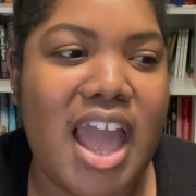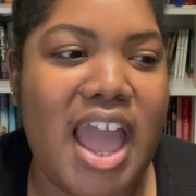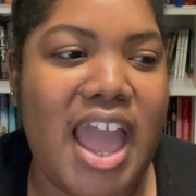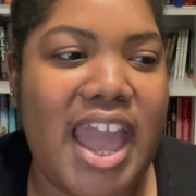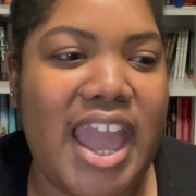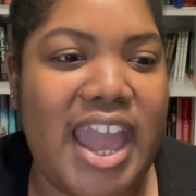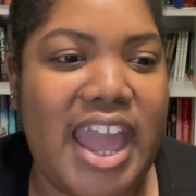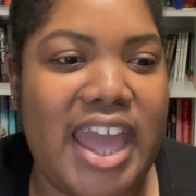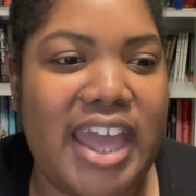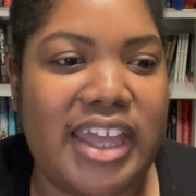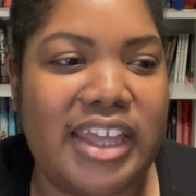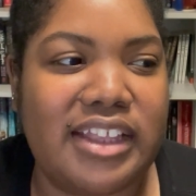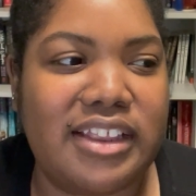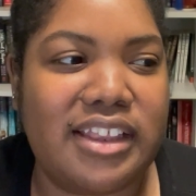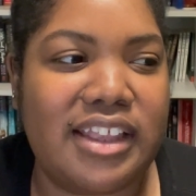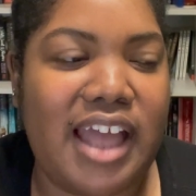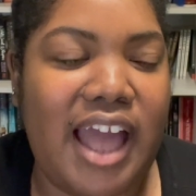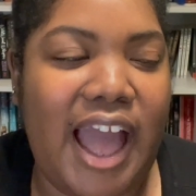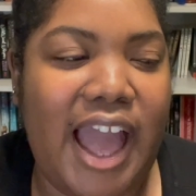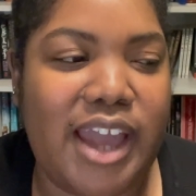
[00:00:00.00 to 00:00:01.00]

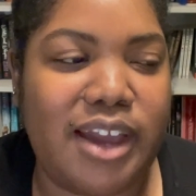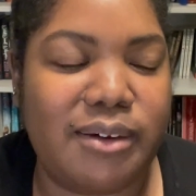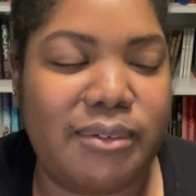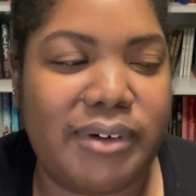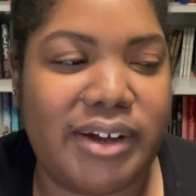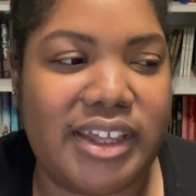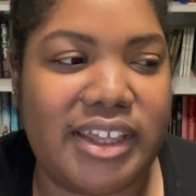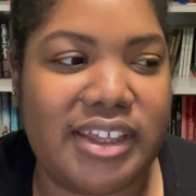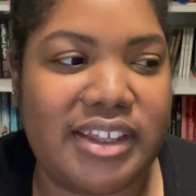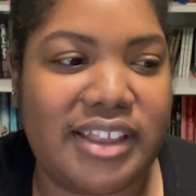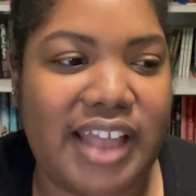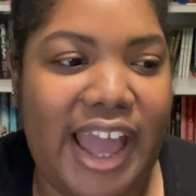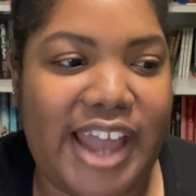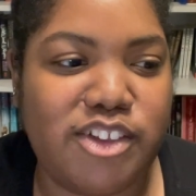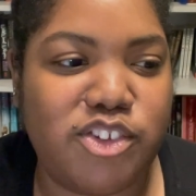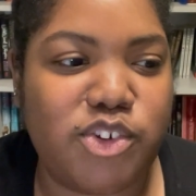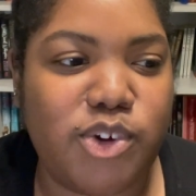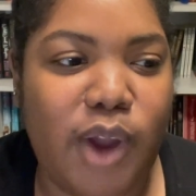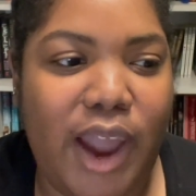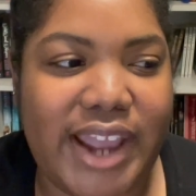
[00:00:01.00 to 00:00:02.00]
And I would, I
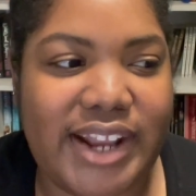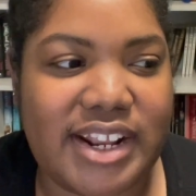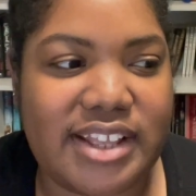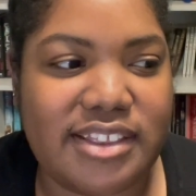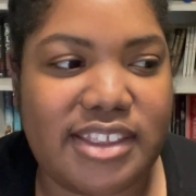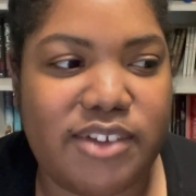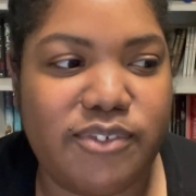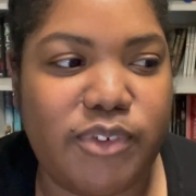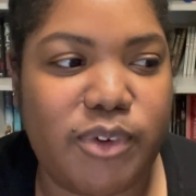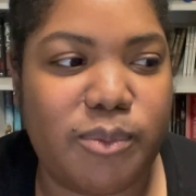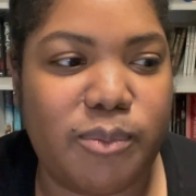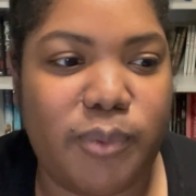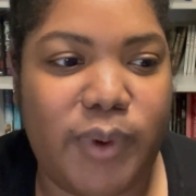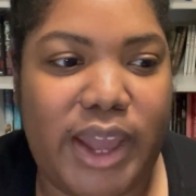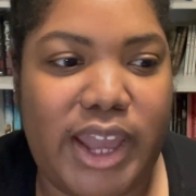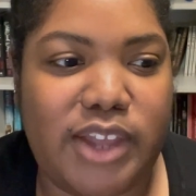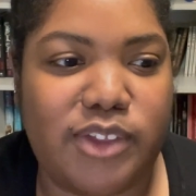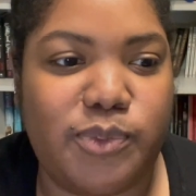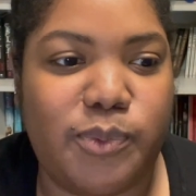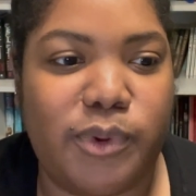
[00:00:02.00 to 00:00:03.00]
tried it different
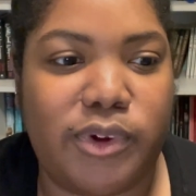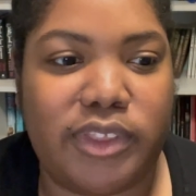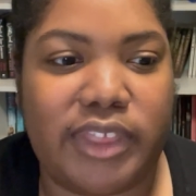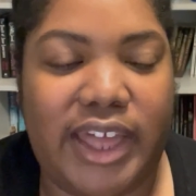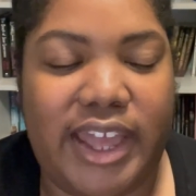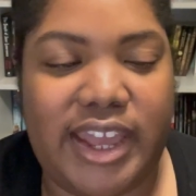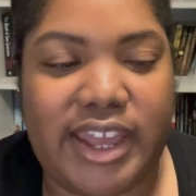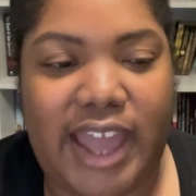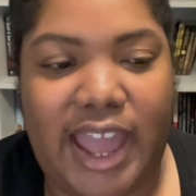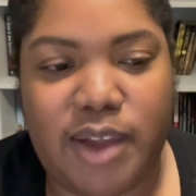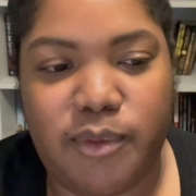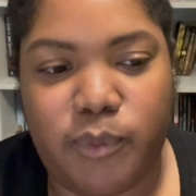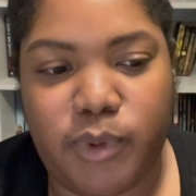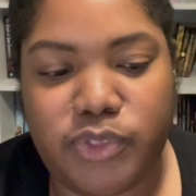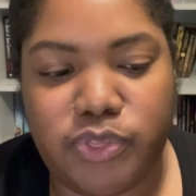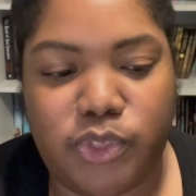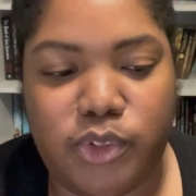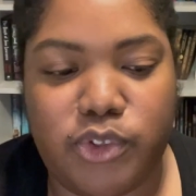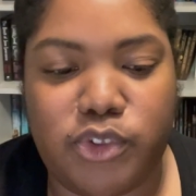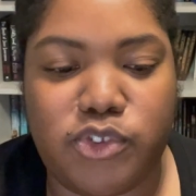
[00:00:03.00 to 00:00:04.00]
ways where like I
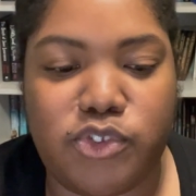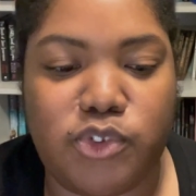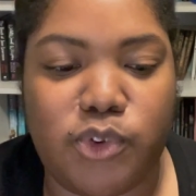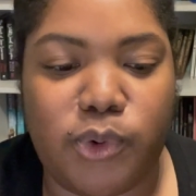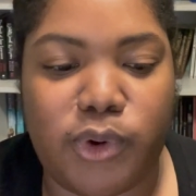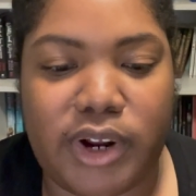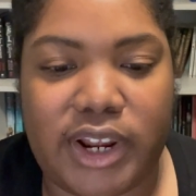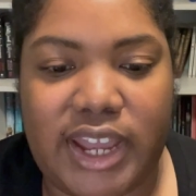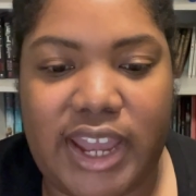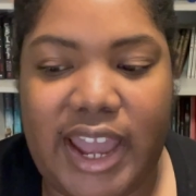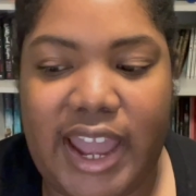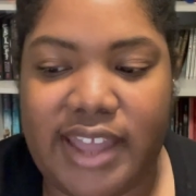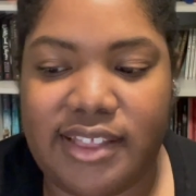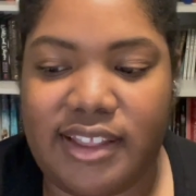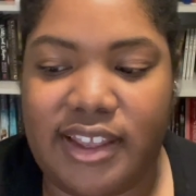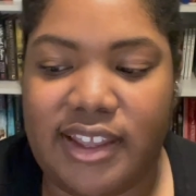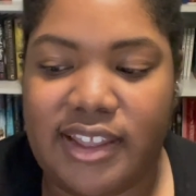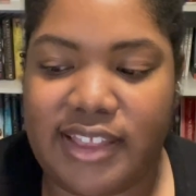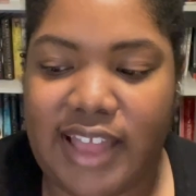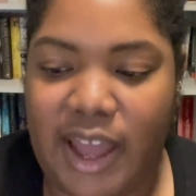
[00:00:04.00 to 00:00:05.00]
went through the story and
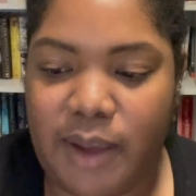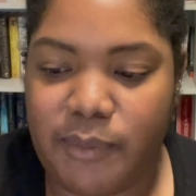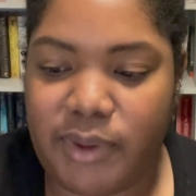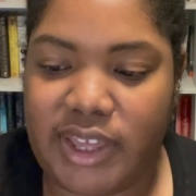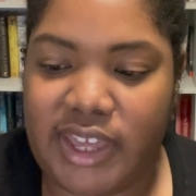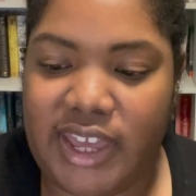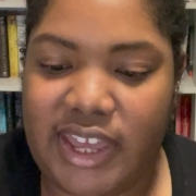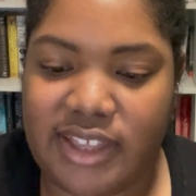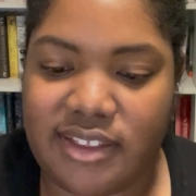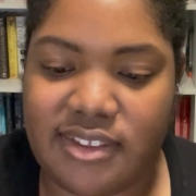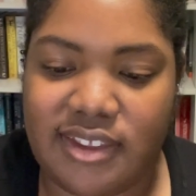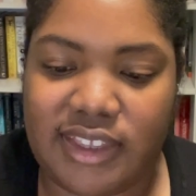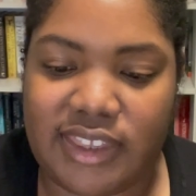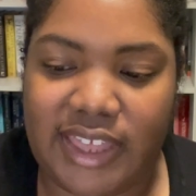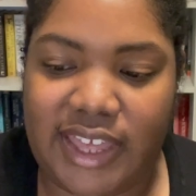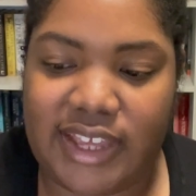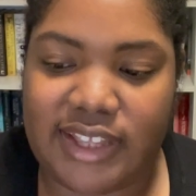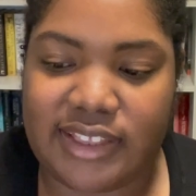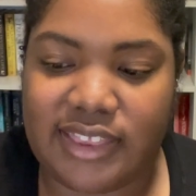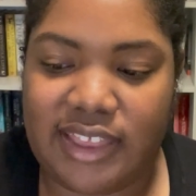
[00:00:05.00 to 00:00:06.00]
then I would get to
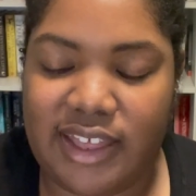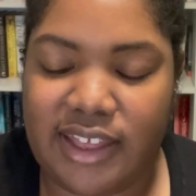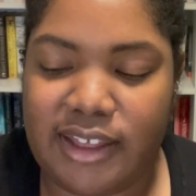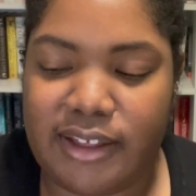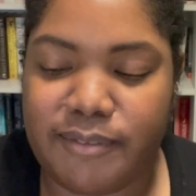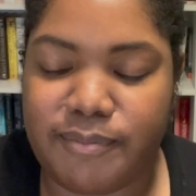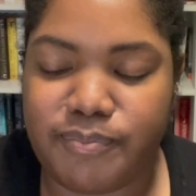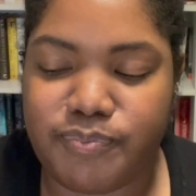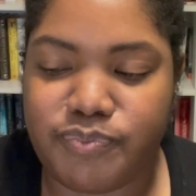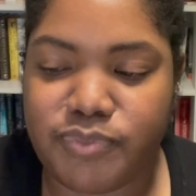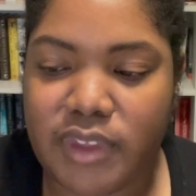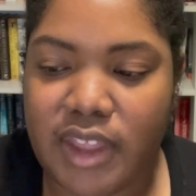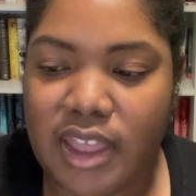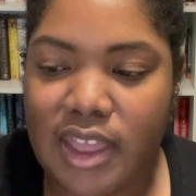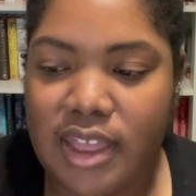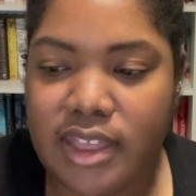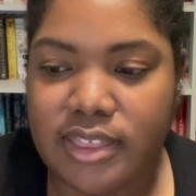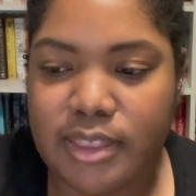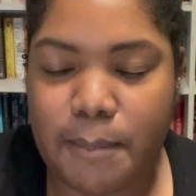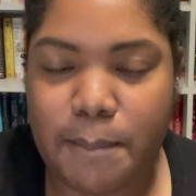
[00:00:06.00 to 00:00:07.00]
like the,
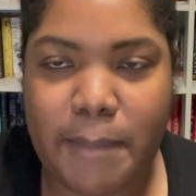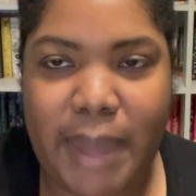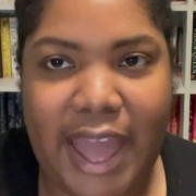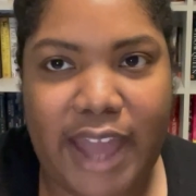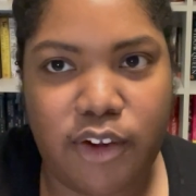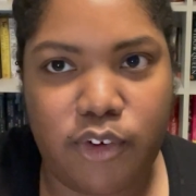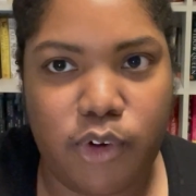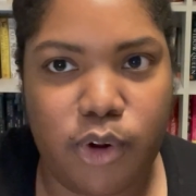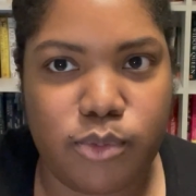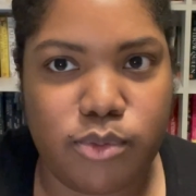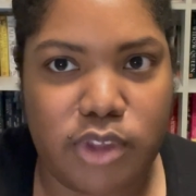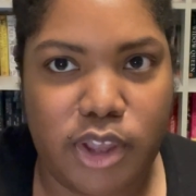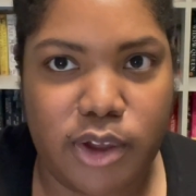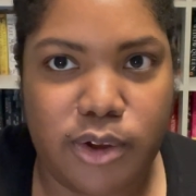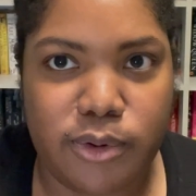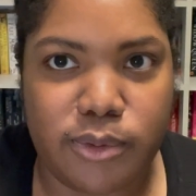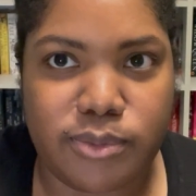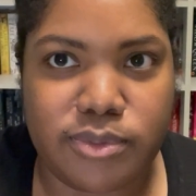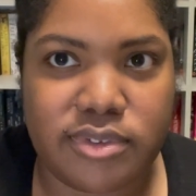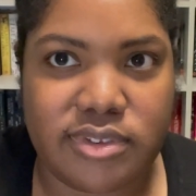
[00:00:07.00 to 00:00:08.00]
the macro
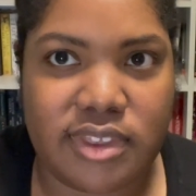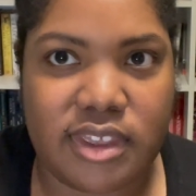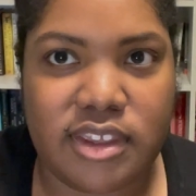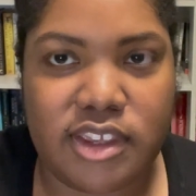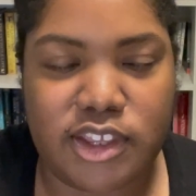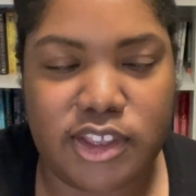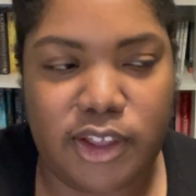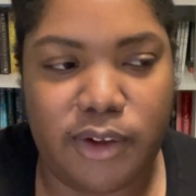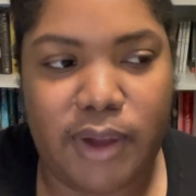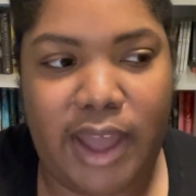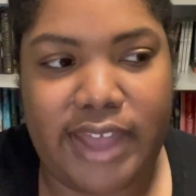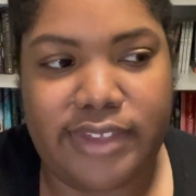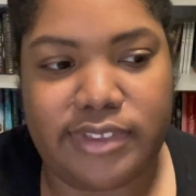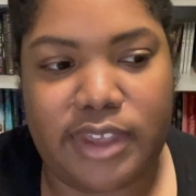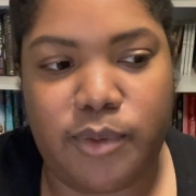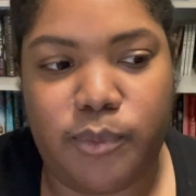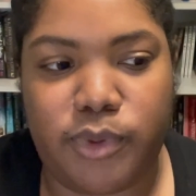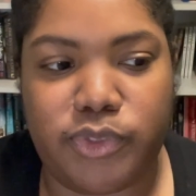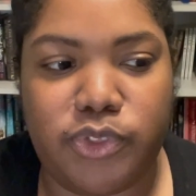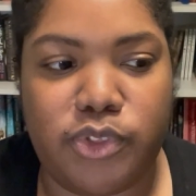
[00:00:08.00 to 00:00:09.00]
notes, you know, as
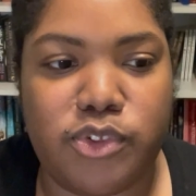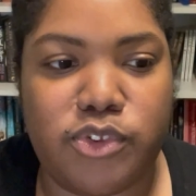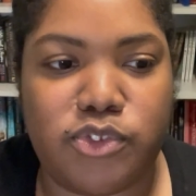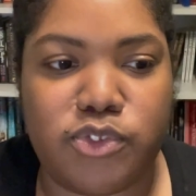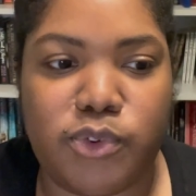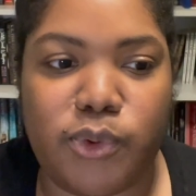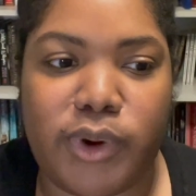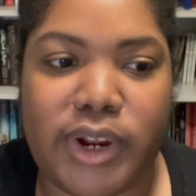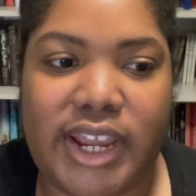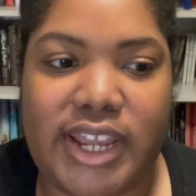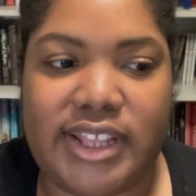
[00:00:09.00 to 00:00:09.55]
I went through the story.